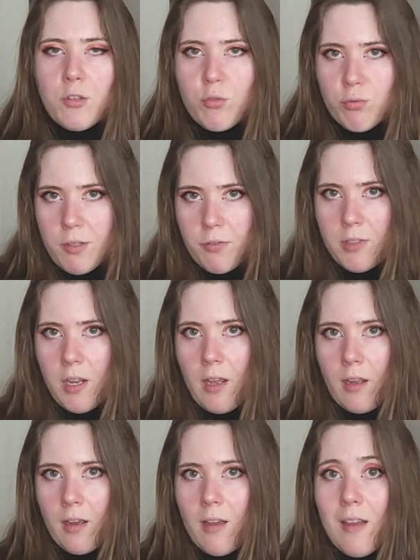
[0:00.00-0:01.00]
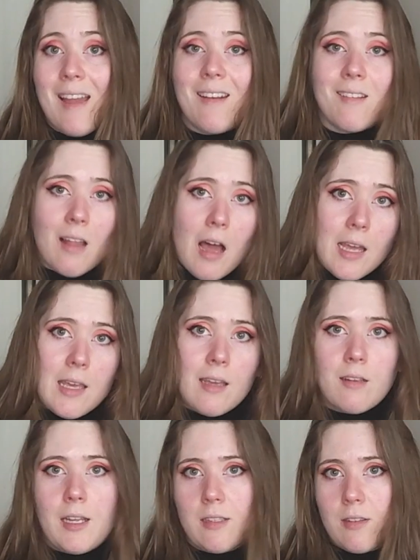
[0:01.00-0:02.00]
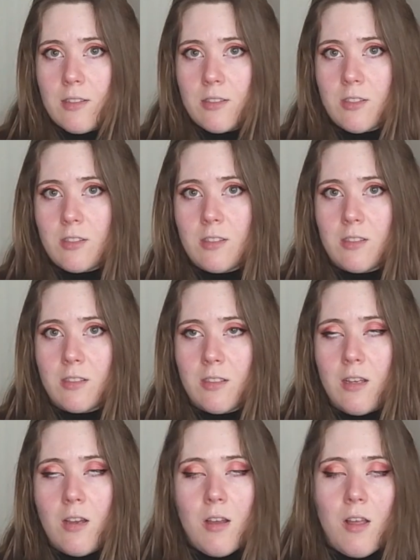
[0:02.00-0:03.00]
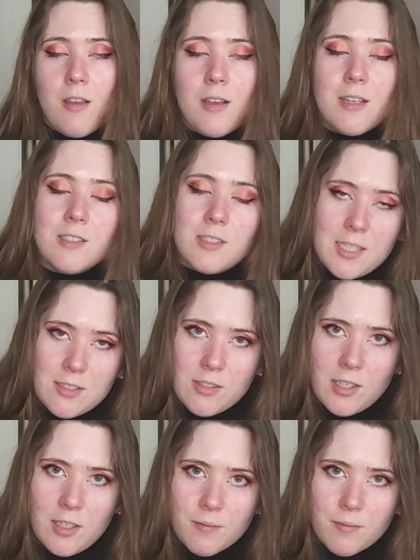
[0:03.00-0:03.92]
grifting and lying like this is easy.